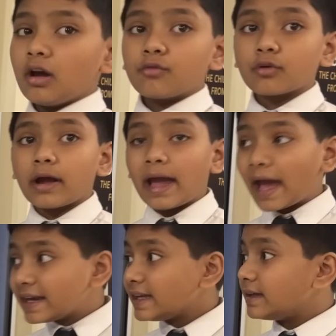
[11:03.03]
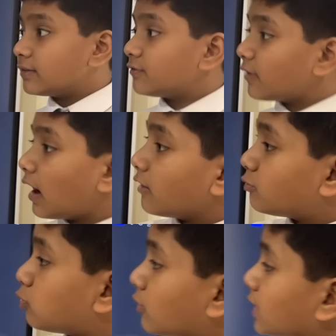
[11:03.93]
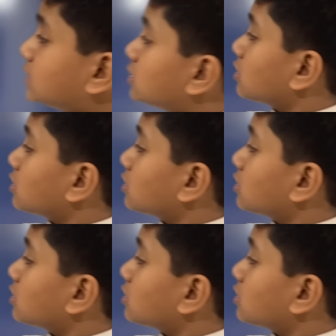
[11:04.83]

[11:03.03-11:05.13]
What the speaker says: for any 5 points